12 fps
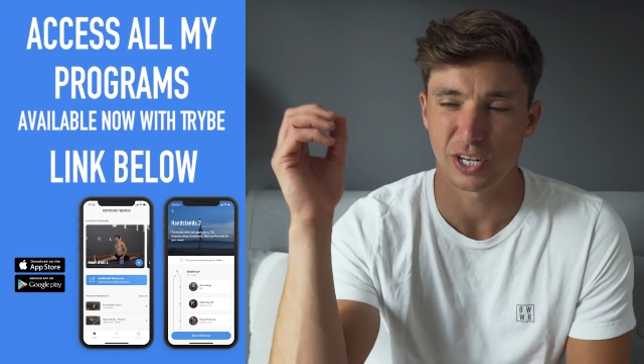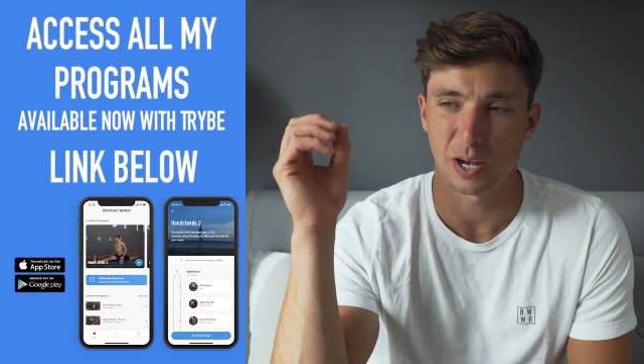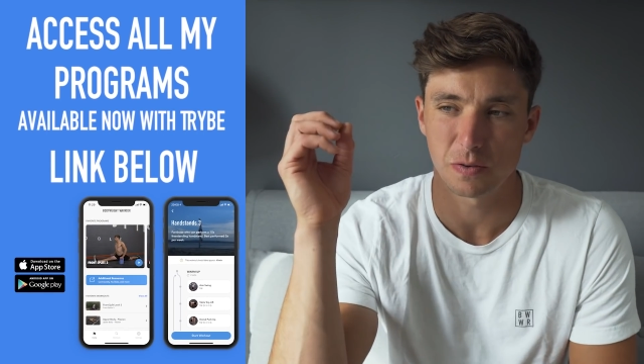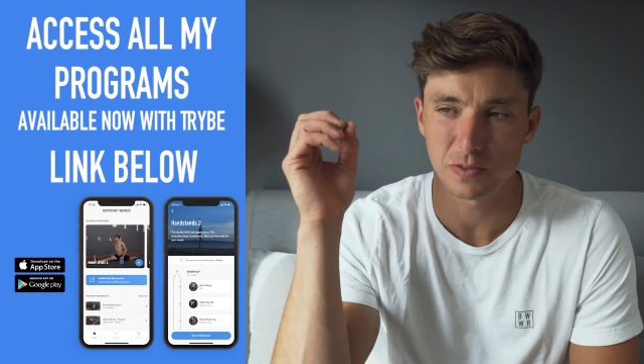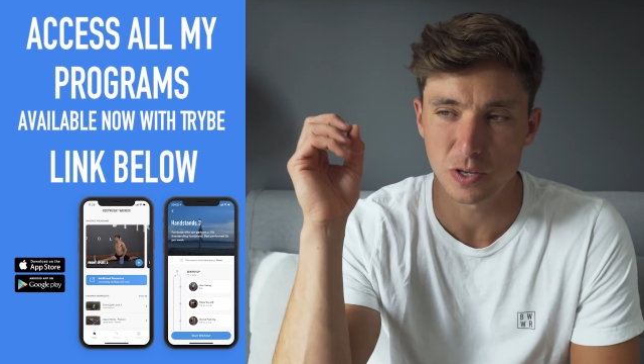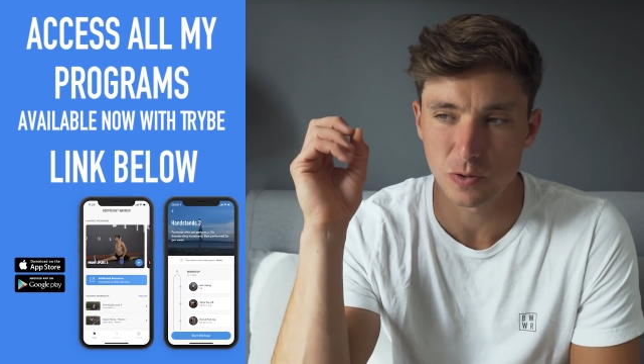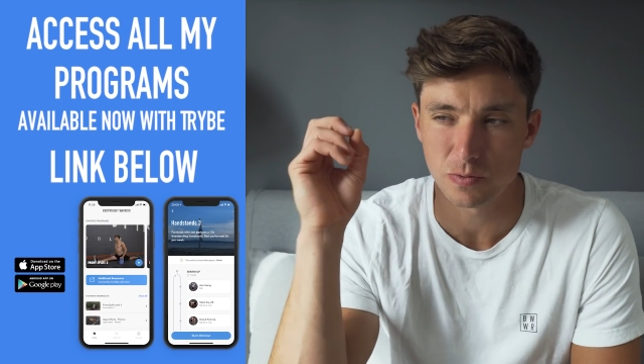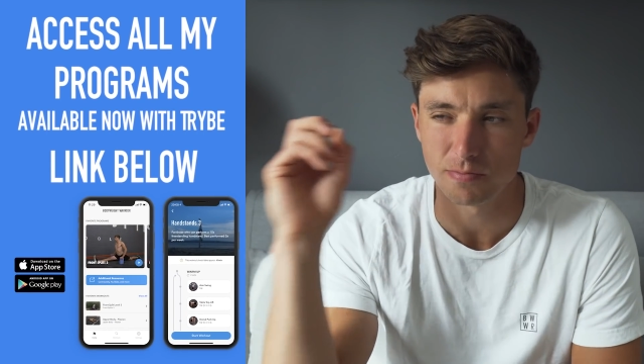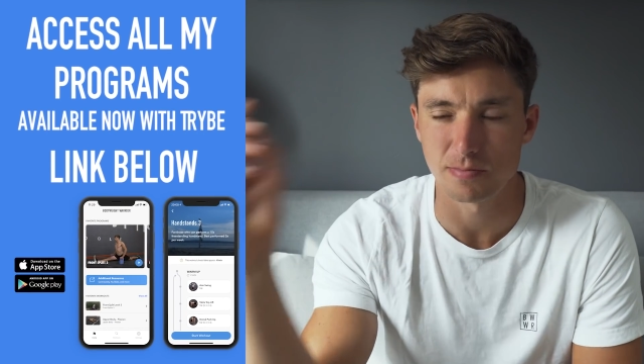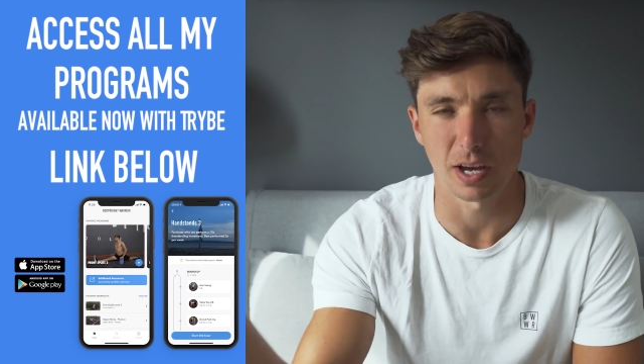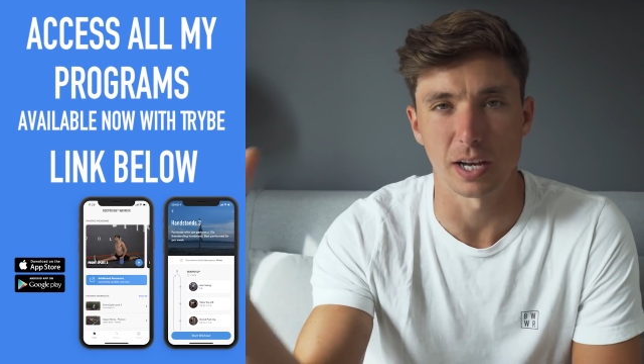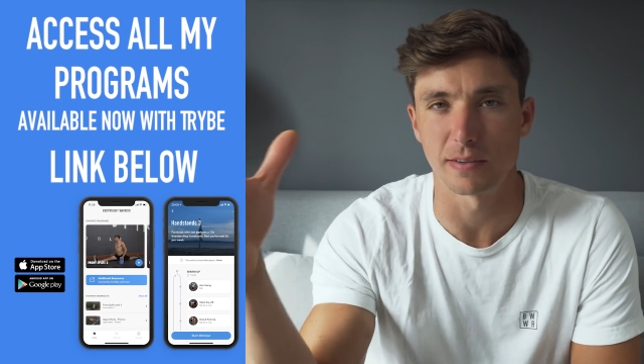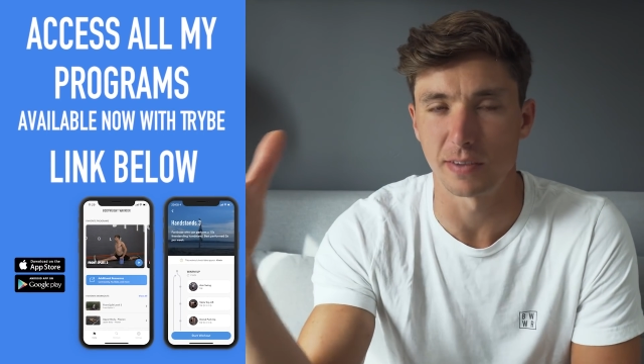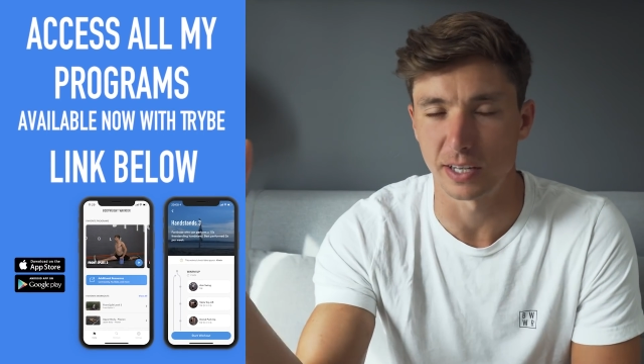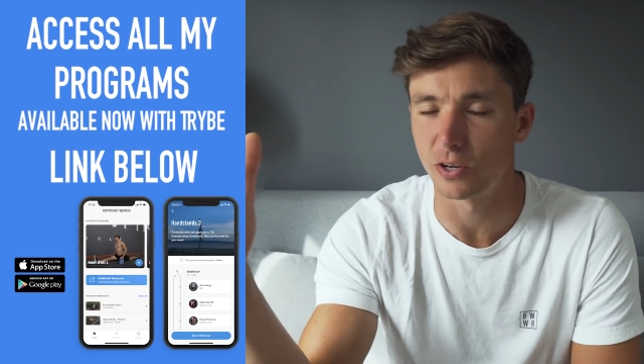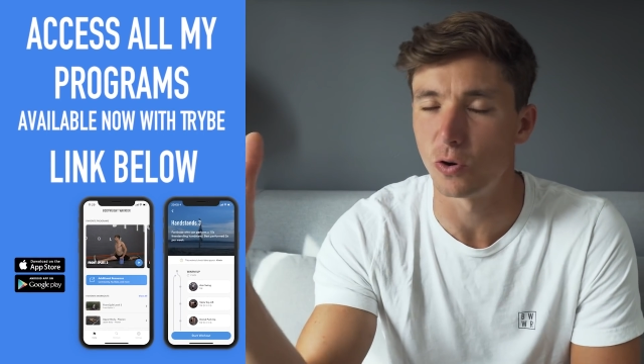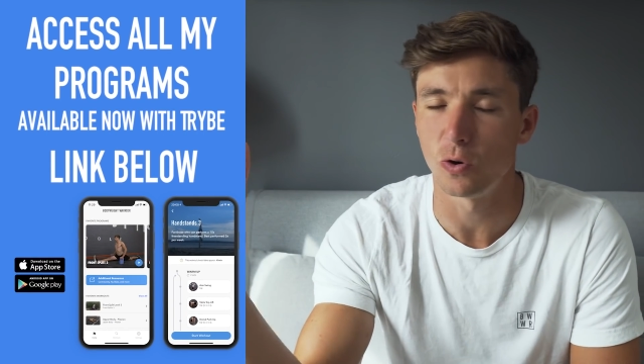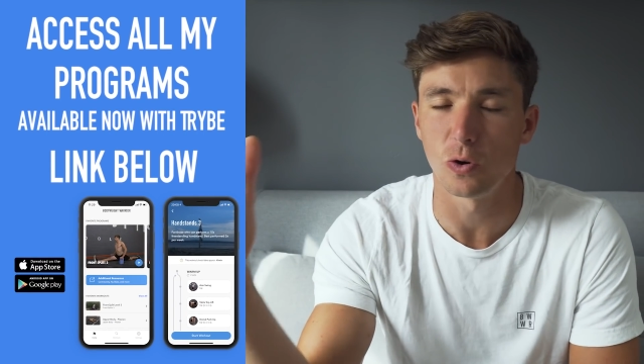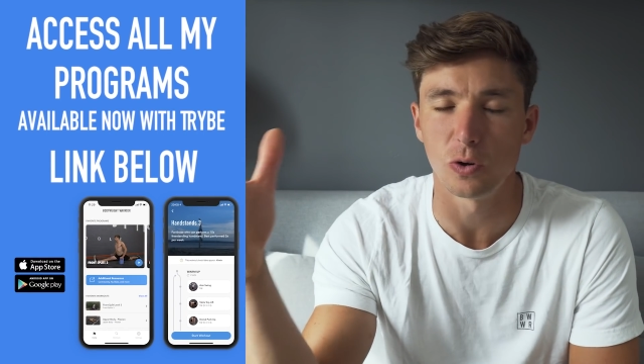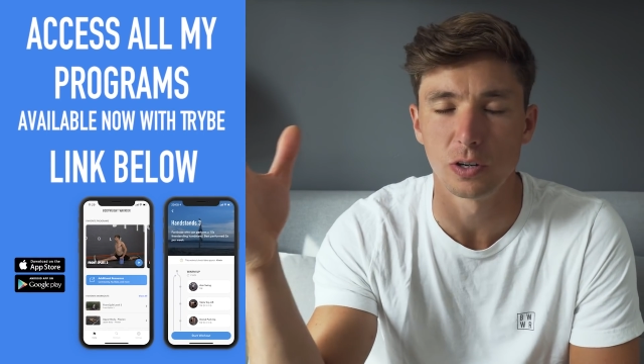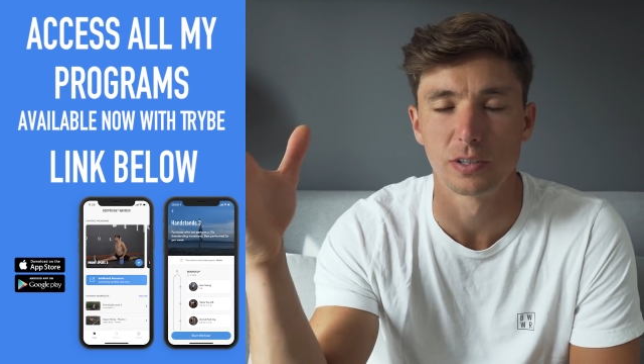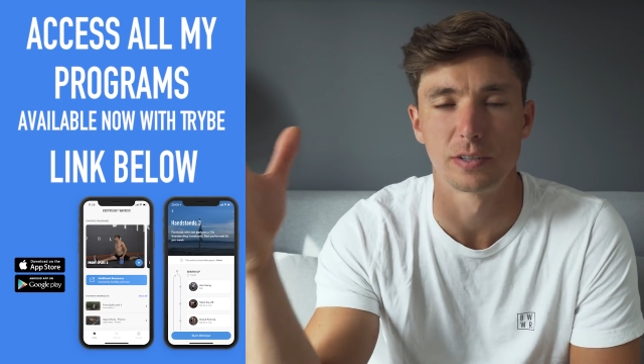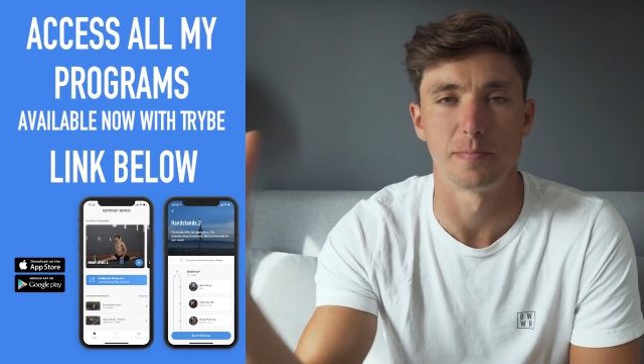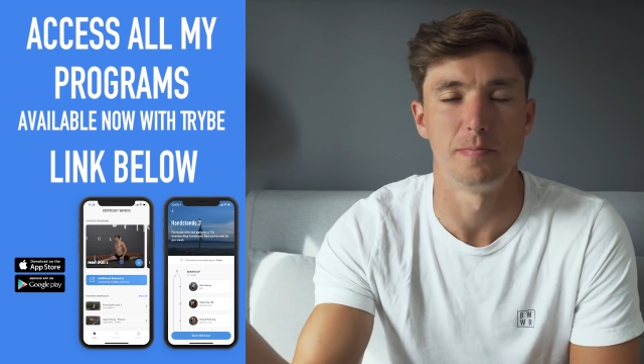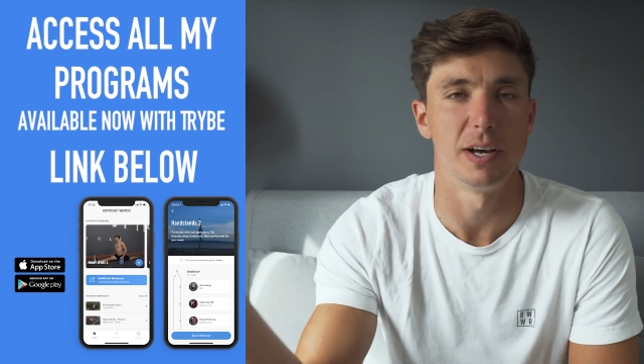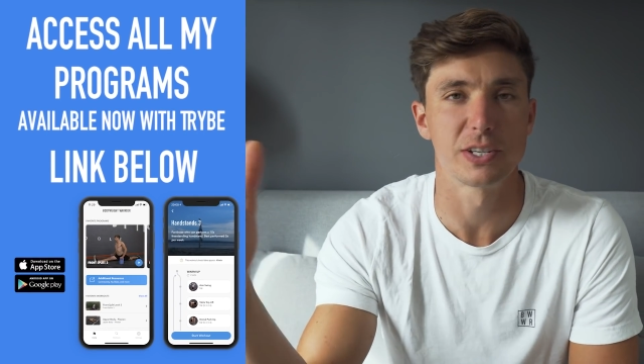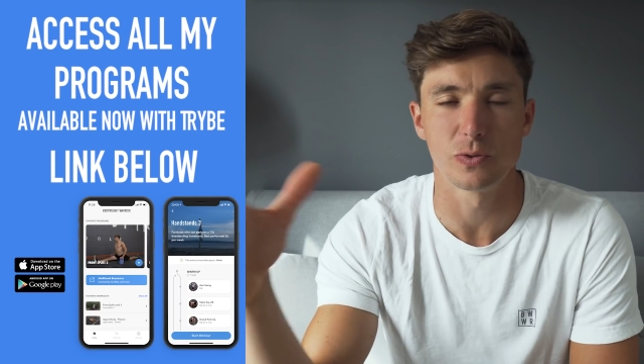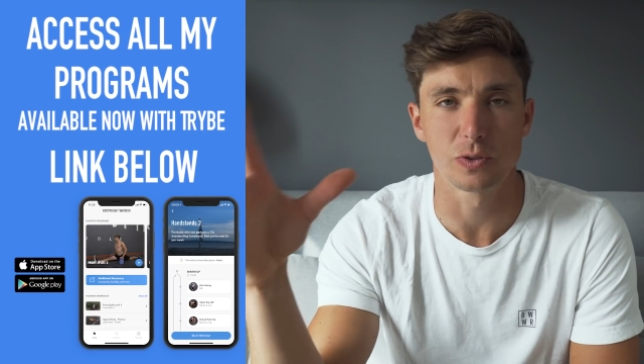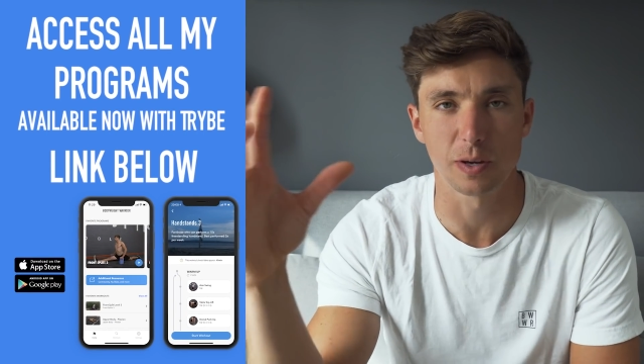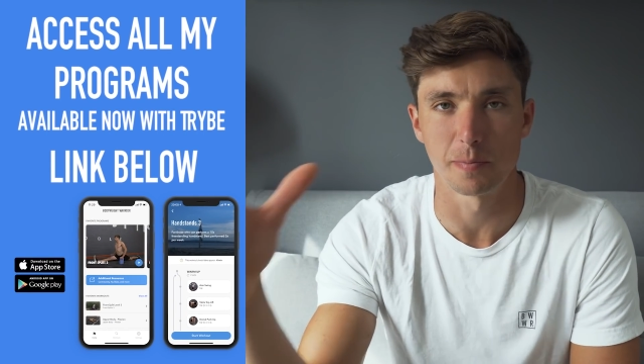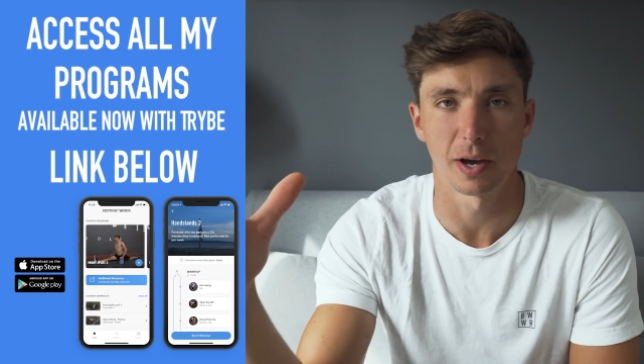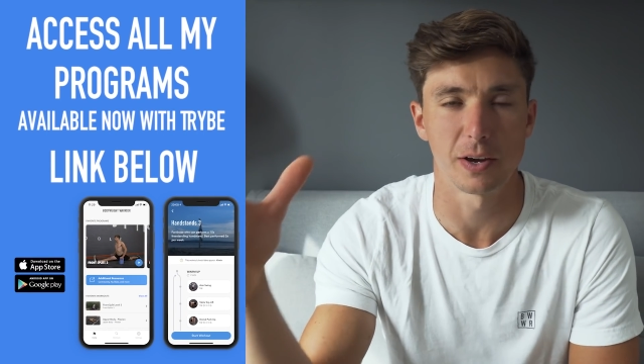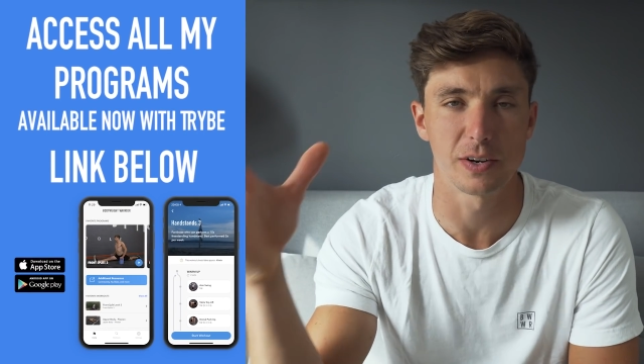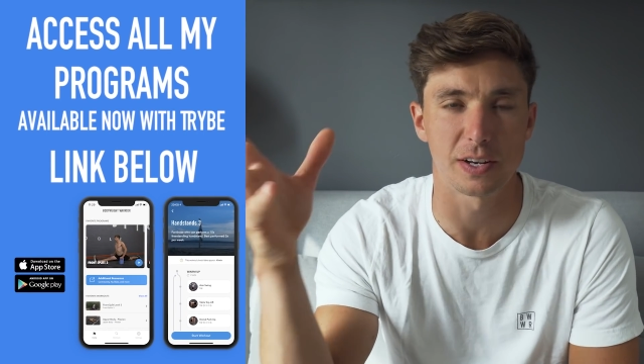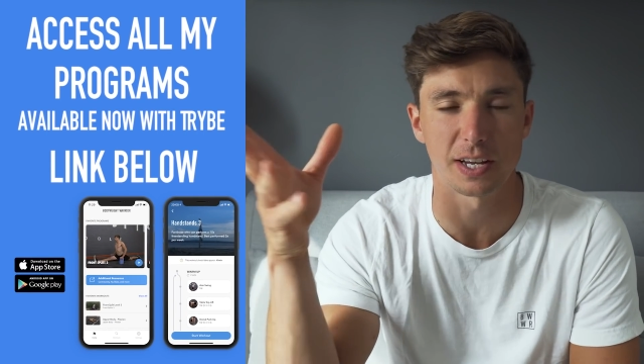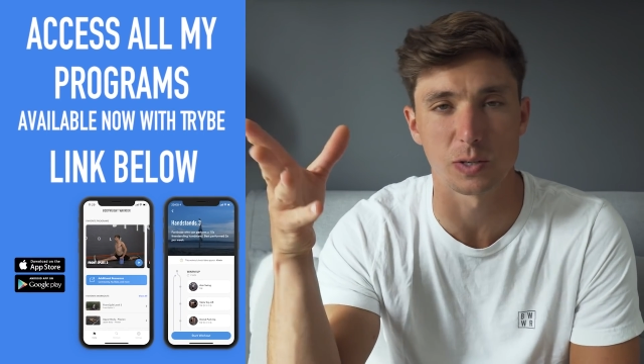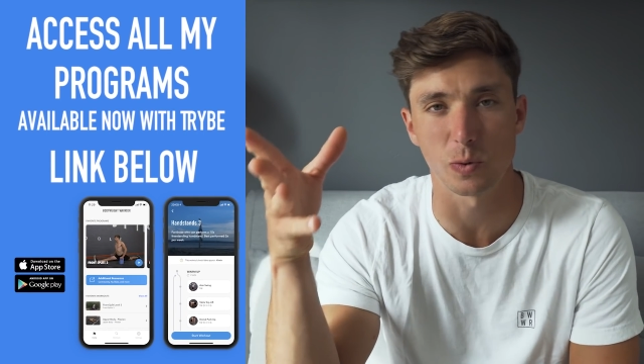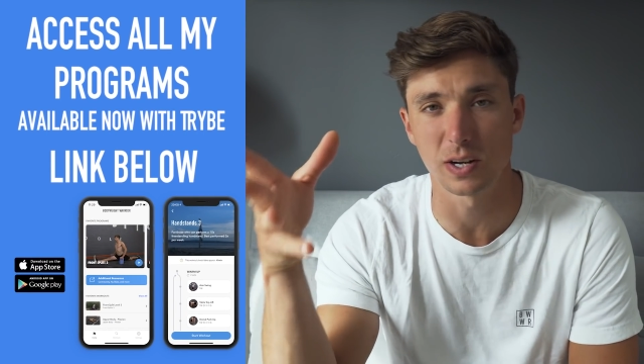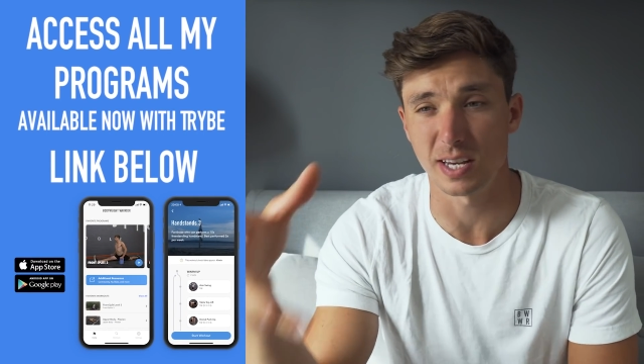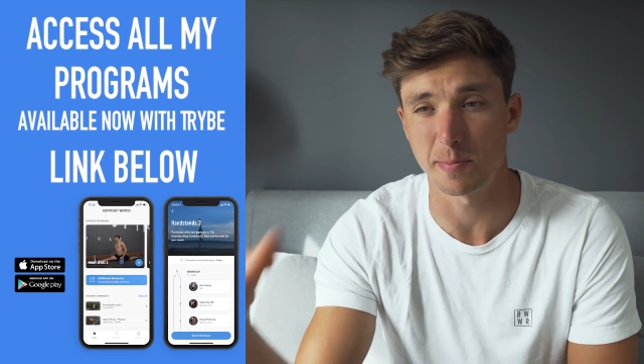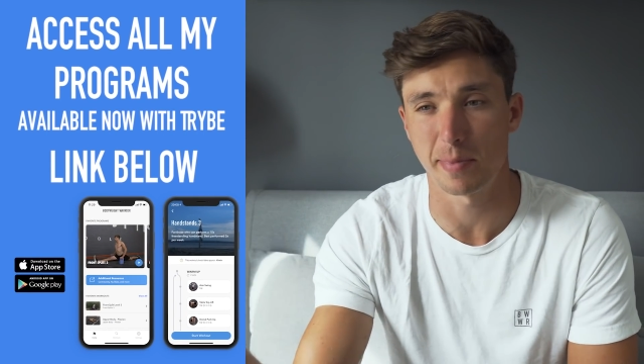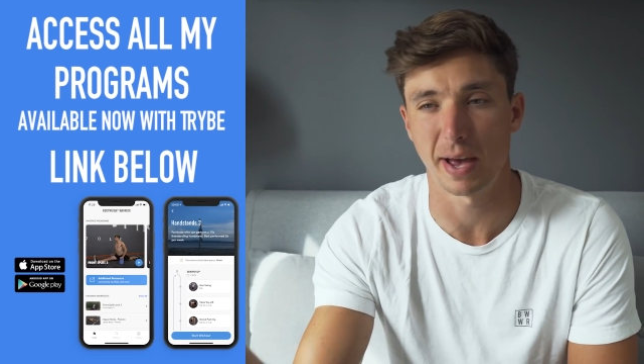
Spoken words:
share with you kind of a core muscle component, as well as a